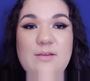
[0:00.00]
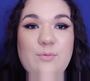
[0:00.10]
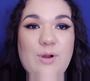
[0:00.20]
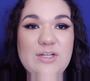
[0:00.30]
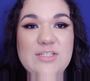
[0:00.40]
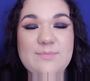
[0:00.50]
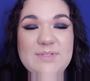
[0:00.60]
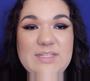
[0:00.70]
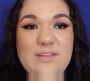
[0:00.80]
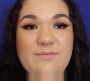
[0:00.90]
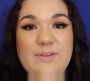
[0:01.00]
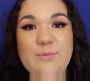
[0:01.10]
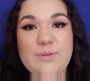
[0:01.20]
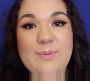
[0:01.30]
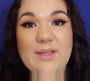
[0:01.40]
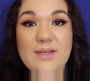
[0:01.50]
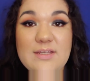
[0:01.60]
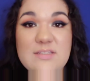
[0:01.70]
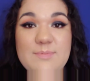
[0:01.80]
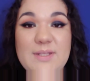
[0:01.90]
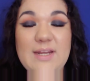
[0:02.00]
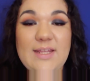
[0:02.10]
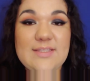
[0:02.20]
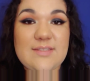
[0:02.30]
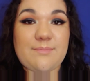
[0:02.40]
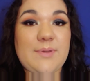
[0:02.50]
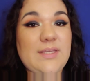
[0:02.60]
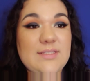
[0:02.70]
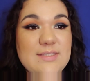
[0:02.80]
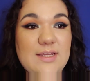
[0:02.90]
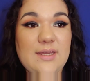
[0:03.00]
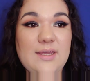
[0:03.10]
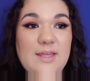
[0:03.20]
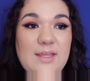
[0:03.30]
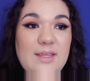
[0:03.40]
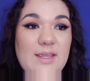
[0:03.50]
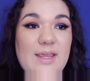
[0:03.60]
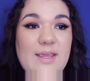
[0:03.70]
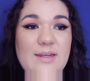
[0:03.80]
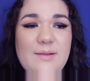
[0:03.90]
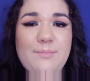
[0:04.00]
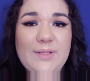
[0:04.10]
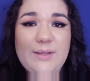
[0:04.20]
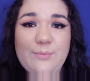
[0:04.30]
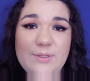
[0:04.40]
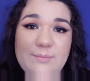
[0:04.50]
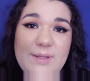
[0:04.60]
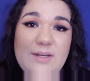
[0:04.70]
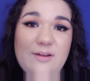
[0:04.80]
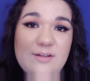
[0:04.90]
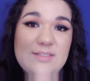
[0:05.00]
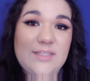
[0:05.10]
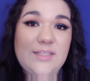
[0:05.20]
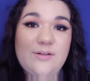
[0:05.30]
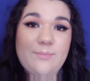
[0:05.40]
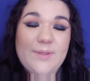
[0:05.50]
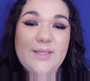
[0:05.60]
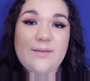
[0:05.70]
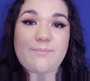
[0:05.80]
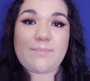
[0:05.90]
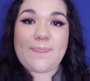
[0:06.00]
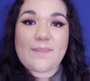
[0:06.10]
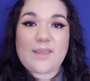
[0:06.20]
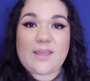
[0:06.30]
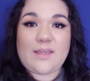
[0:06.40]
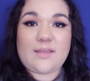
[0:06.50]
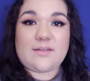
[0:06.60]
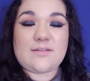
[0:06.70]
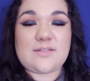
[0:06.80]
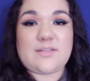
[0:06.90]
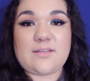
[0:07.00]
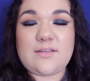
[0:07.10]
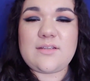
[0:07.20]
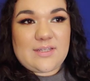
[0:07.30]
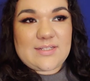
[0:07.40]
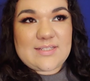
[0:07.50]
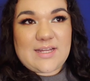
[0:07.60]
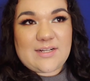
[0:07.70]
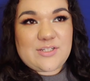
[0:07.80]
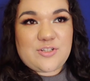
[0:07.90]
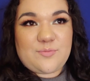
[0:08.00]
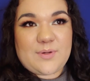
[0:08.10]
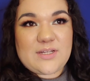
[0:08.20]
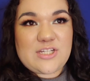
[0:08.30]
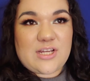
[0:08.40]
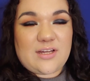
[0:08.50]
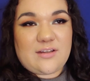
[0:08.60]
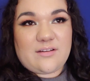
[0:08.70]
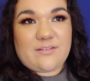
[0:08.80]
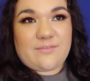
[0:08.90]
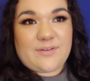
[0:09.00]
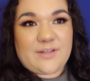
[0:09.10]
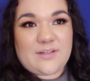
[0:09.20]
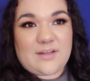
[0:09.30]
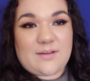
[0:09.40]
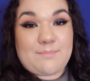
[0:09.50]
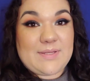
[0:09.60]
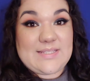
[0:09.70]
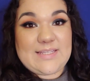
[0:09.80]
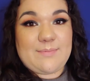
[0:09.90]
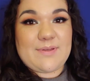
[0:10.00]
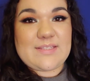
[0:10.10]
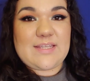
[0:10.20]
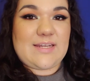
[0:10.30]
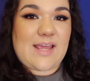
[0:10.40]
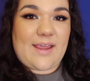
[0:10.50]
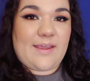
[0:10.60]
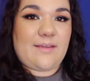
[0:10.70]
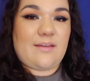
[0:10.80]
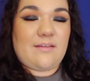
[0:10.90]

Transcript: watched some TV with my husband, ate some pizza, and played with my dogs a little bit. And it's not too much of a busy day,